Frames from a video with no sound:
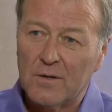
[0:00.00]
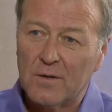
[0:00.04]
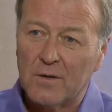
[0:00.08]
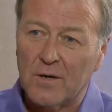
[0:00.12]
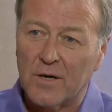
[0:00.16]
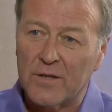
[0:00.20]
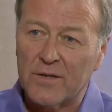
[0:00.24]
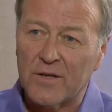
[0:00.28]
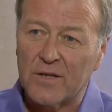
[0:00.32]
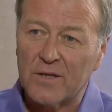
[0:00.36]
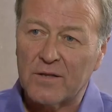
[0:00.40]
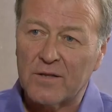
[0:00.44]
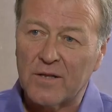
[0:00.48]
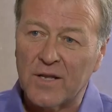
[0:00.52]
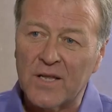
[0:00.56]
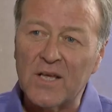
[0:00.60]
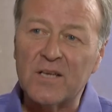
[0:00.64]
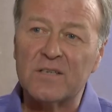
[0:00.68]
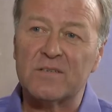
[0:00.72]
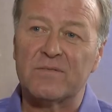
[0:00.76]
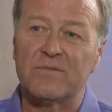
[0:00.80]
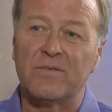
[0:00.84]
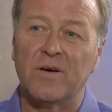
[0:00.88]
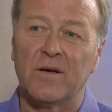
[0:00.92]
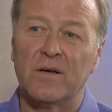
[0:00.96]
I think the
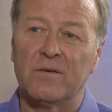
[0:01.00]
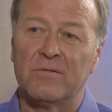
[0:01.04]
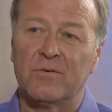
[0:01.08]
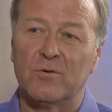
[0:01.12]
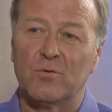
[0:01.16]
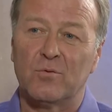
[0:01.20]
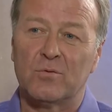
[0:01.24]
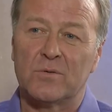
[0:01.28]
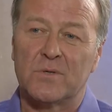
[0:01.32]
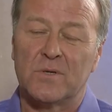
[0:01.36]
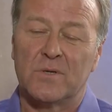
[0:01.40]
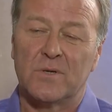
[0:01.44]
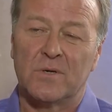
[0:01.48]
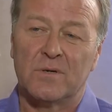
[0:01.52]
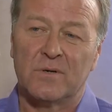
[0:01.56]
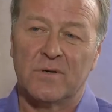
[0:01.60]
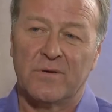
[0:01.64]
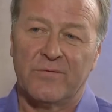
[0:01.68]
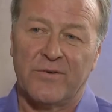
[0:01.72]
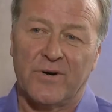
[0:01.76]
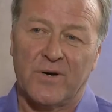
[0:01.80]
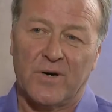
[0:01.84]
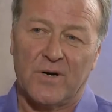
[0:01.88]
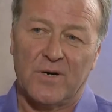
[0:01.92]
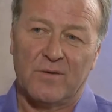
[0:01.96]
last 5 holes at the
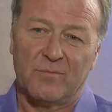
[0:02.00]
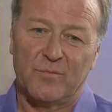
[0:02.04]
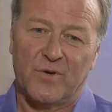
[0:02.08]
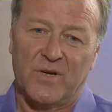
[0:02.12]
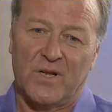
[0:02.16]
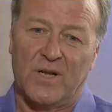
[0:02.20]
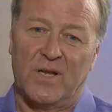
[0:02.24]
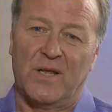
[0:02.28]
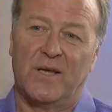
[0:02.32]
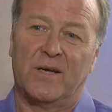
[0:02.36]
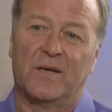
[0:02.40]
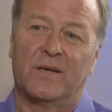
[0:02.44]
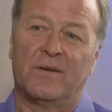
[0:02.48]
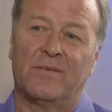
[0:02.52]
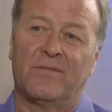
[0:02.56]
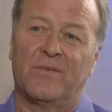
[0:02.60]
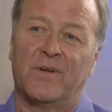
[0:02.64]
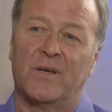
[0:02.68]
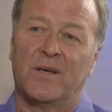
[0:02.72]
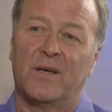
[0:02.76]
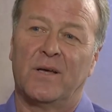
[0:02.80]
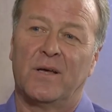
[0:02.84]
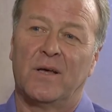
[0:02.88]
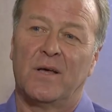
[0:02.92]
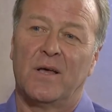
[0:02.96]
River Club
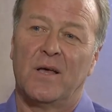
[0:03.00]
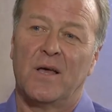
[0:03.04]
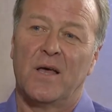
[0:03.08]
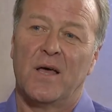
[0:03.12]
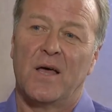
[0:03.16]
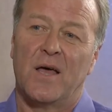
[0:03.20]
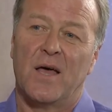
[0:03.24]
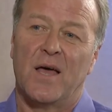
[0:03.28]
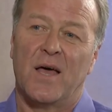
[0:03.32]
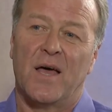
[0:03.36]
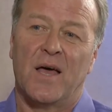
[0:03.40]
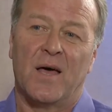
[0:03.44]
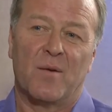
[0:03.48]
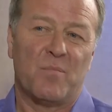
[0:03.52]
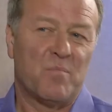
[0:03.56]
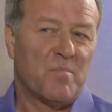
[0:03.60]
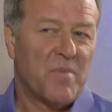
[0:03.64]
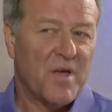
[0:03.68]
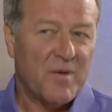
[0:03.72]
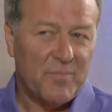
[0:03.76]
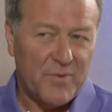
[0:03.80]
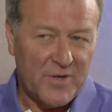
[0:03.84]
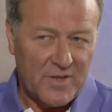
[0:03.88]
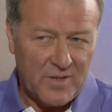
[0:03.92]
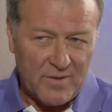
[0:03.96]
collectively and
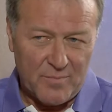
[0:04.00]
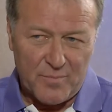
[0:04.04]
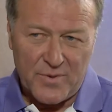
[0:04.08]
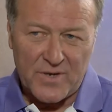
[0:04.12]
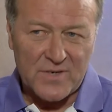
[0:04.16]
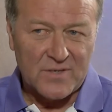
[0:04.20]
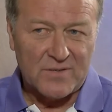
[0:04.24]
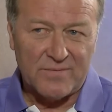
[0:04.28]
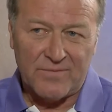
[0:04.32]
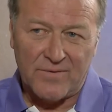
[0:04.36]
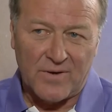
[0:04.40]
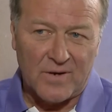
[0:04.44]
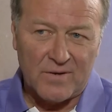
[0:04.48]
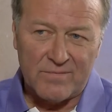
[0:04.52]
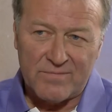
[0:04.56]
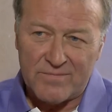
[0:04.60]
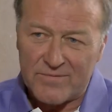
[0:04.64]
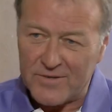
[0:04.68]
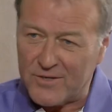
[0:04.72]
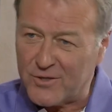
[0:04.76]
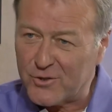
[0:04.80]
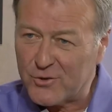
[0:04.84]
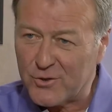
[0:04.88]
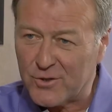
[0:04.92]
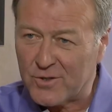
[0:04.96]
maybe the best 5
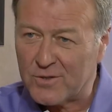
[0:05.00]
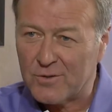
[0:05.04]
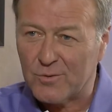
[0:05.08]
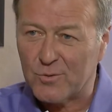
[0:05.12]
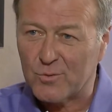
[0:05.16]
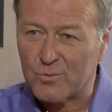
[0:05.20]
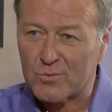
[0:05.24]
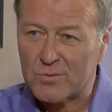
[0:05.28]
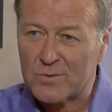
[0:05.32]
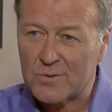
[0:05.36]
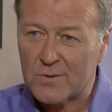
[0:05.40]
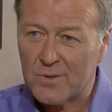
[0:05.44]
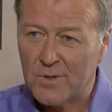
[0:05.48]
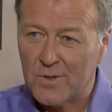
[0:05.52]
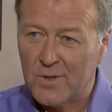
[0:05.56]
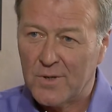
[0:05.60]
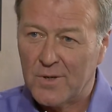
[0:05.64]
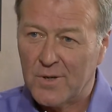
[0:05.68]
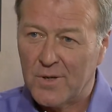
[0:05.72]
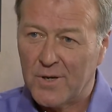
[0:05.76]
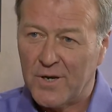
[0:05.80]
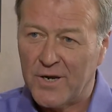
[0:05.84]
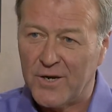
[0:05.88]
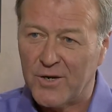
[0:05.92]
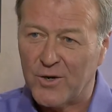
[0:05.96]
finishing holes
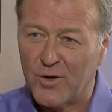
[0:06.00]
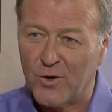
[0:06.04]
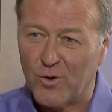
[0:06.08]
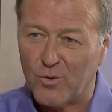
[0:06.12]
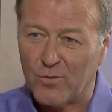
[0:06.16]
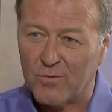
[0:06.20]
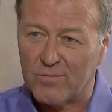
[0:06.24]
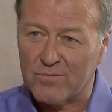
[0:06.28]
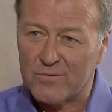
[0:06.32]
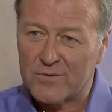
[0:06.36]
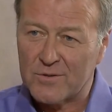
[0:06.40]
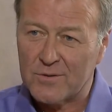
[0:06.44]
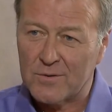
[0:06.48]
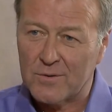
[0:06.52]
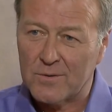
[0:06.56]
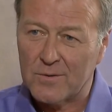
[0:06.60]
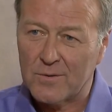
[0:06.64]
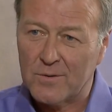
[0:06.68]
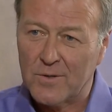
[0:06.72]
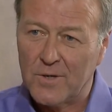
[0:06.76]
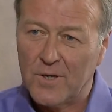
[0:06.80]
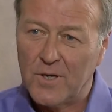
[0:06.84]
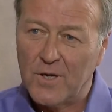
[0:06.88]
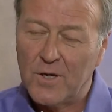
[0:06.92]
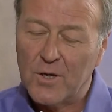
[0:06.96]
in golf. So
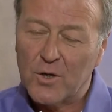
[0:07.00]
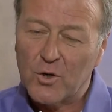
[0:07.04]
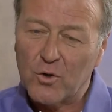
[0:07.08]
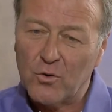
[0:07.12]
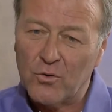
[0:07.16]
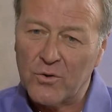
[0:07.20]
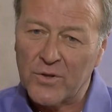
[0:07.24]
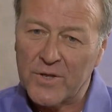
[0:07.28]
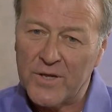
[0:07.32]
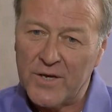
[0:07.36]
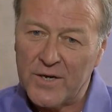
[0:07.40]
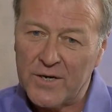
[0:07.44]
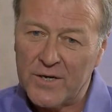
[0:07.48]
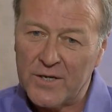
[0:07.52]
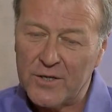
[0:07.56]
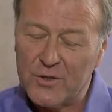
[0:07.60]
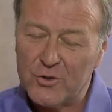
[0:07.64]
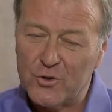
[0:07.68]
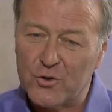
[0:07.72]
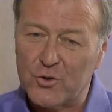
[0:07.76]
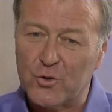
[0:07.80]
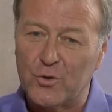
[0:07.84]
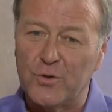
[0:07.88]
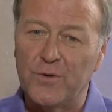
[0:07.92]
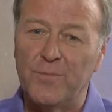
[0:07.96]
going there I
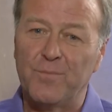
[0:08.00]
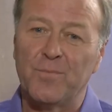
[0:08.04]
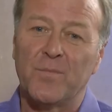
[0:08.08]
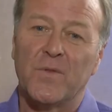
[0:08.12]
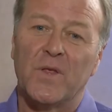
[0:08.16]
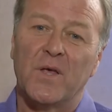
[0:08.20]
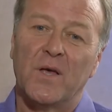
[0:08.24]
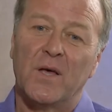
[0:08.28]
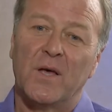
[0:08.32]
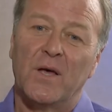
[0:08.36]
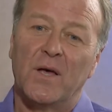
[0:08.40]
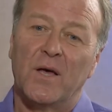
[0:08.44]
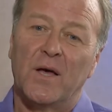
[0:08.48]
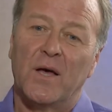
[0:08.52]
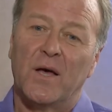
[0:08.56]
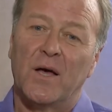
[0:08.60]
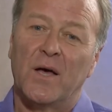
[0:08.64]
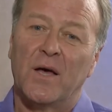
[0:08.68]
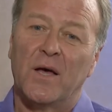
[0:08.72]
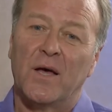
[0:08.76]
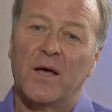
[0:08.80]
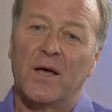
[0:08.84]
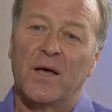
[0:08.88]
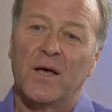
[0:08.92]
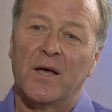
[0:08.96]
enjoy.
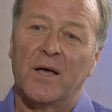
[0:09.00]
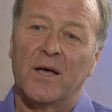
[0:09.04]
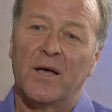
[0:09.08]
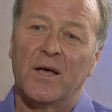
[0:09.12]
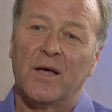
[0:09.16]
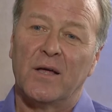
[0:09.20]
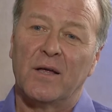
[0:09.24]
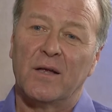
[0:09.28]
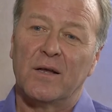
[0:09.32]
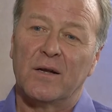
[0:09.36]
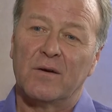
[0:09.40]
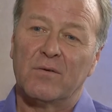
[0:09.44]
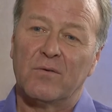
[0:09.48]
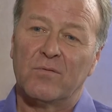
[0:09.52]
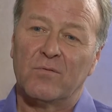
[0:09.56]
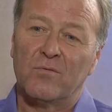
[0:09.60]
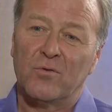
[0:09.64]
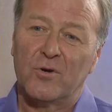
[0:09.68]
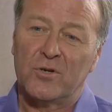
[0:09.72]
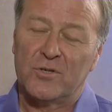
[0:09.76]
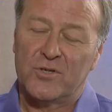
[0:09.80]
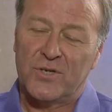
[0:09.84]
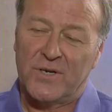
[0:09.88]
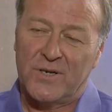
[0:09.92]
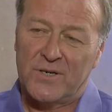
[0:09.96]

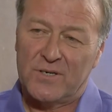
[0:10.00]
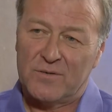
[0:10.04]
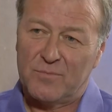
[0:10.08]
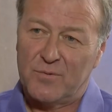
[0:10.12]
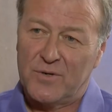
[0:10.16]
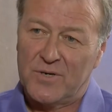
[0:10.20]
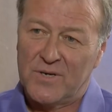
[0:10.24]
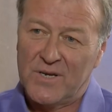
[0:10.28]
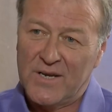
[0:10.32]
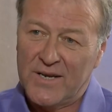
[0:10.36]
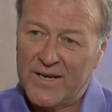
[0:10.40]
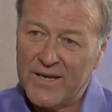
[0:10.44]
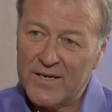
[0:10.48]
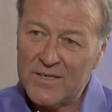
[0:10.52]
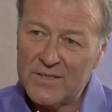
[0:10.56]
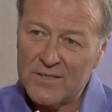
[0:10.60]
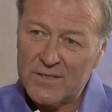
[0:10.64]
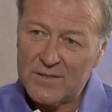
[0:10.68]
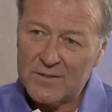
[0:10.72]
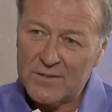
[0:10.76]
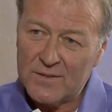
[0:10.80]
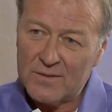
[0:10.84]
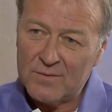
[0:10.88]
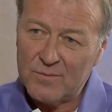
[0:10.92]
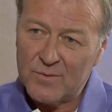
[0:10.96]
Royal Johannesburg and
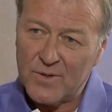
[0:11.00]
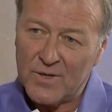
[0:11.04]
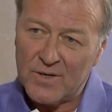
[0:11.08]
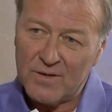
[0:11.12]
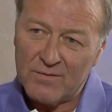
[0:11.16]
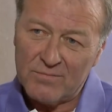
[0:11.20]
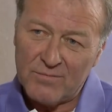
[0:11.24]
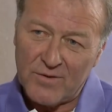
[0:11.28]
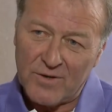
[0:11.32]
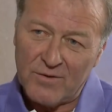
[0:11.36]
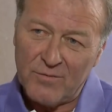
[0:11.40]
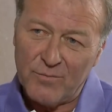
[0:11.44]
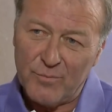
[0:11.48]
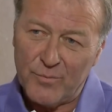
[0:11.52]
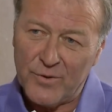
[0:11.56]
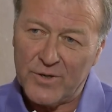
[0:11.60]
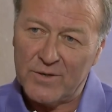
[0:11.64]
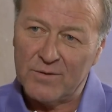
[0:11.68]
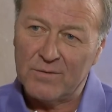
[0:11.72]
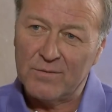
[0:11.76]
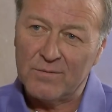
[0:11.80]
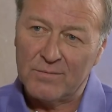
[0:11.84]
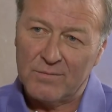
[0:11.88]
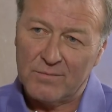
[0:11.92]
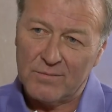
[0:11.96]
Kensington, where I've
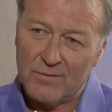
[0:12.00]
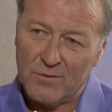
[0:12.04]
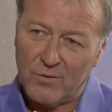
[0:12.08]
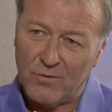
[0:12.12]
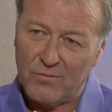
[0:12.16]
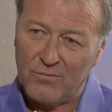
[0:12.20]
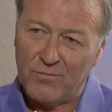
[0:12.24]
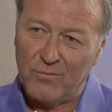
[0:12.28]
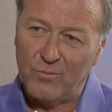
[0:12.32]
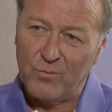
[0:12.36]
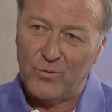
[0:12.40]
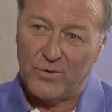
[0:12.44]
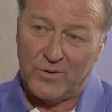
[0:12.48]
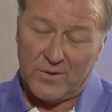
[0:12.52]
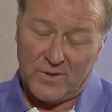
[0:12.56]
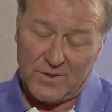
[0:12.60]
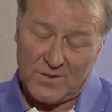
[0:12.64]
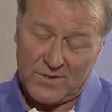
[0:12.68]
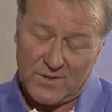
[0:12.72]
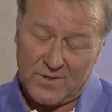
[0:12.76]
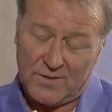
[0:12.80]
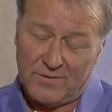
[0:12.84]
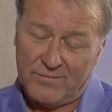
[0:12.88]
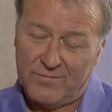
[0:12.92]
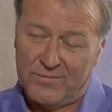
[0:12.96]
been often with
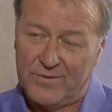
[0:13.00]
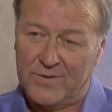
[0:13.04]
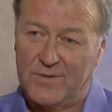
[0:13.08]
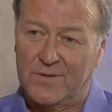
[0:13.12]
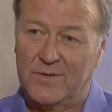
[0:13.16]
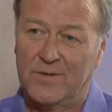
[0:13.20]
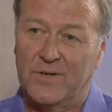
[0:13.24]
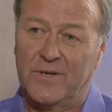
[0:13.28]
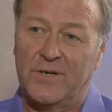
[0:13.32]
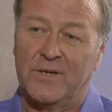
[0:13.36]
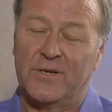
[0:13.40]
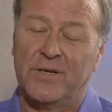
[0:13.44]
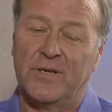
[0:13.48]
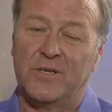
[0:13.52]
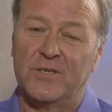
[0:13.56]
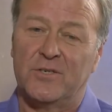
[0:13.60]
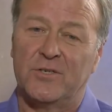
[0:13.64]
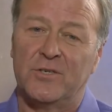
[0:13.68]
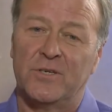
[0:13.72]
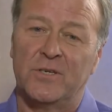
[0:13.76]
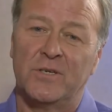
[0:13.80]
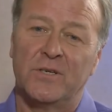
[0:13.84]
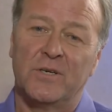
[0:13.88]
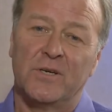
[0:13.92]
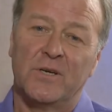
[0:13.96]
yourself and
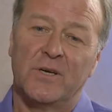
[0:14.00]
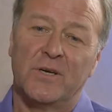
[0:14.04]
Hutchie.